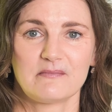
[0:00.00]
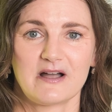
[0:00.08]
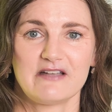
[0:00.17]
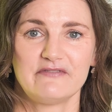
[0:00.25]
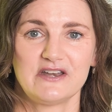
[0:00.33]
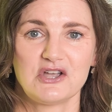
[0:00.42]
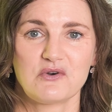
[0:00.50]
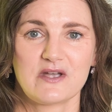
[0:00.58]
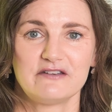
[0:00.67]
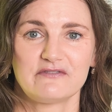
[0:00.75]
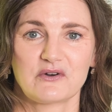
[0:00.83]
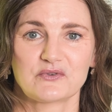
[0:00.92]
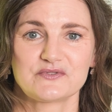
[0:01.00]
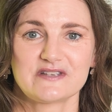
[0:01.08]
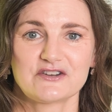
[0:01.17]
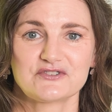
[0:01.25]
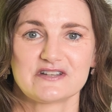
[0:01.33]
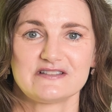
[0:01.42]
my video and photo
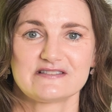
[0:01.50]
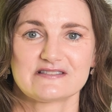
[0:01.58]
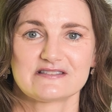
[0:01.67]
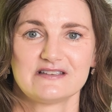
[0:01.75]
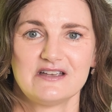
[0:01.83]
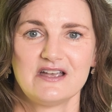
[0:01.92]
sessions.